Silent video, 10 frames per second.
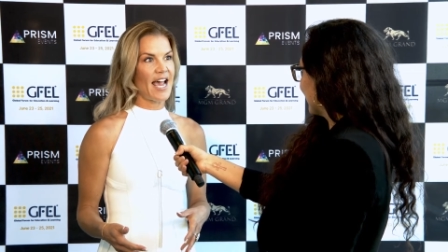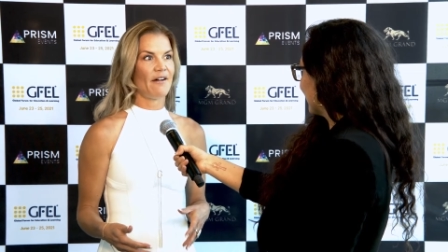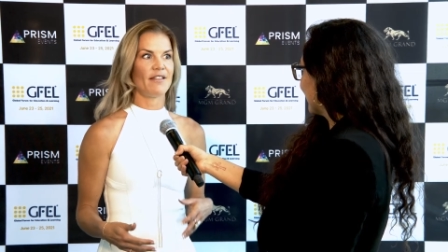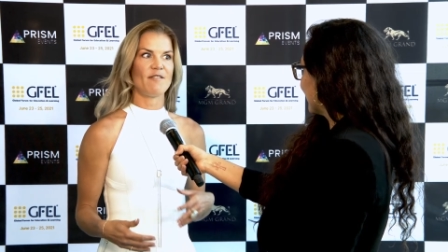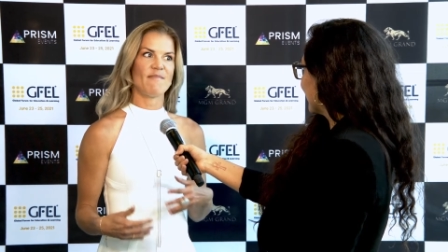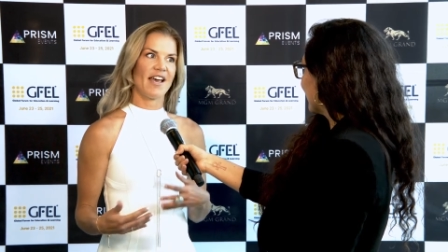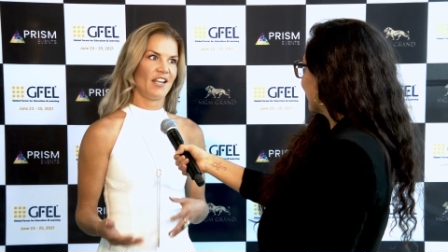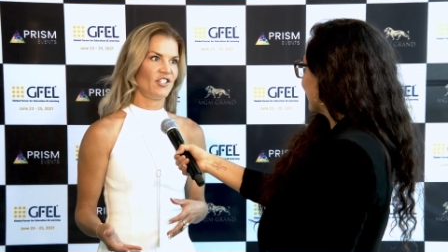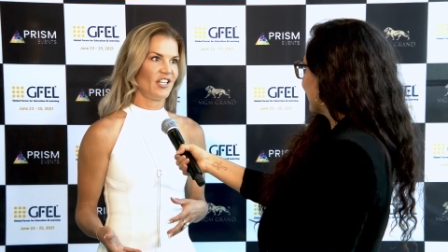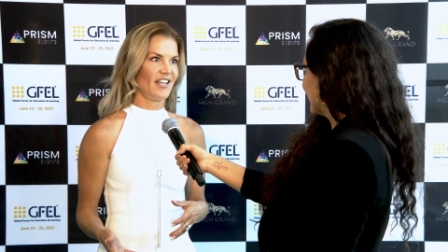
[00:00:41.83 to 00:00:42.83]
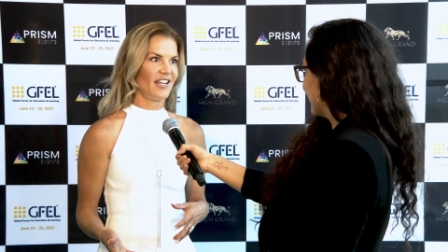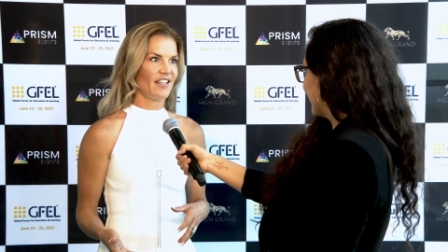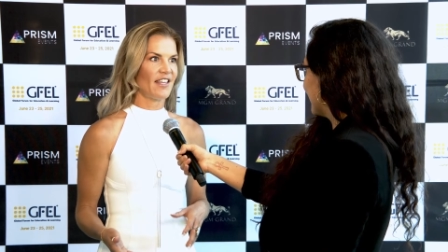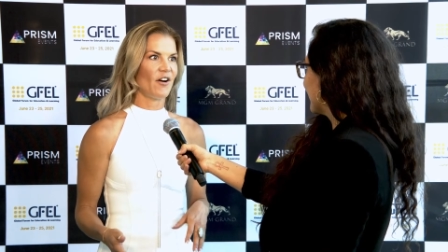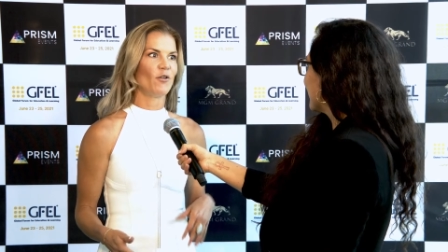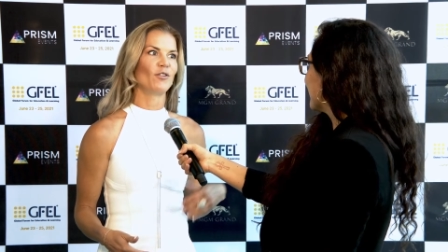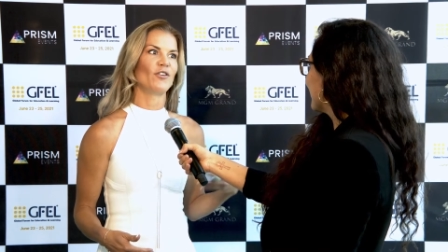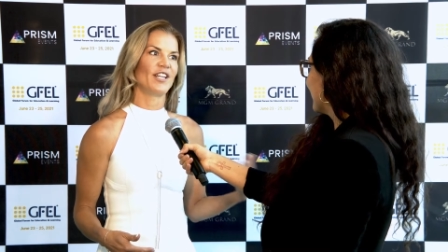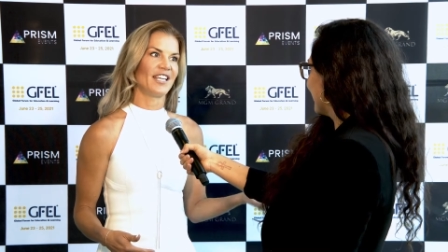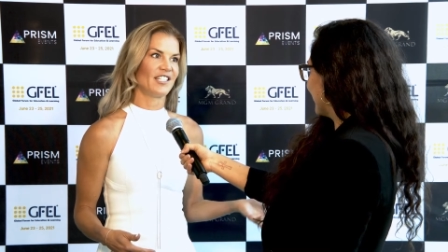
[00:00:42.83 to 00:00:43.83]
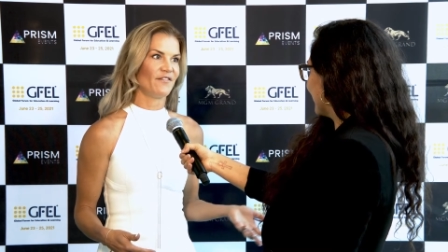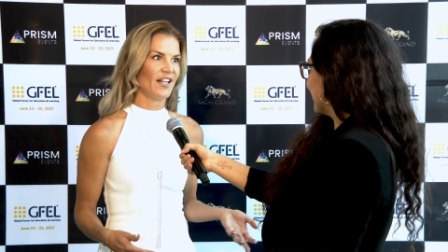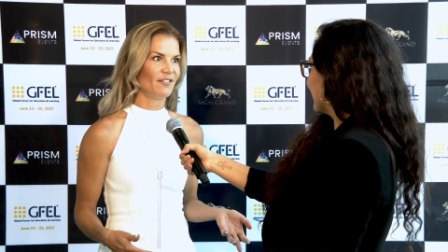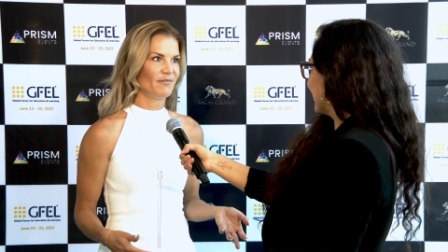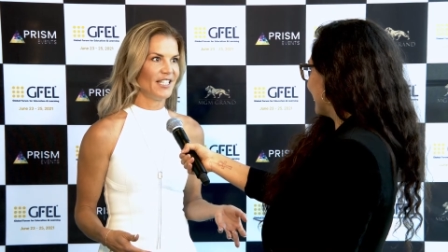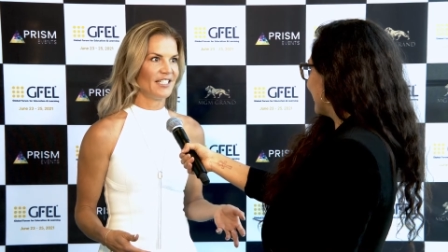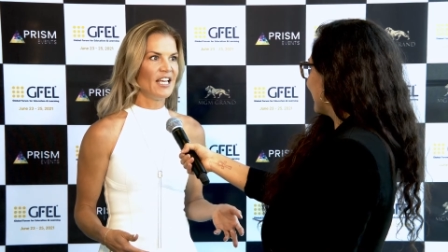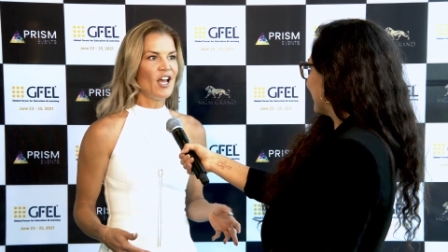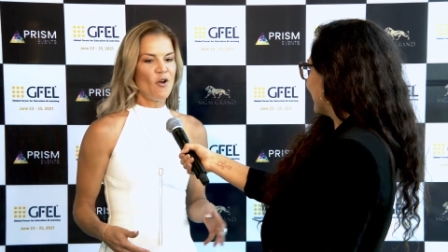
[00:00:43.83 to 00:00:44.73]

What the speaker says: how are they managing their whole learning and development,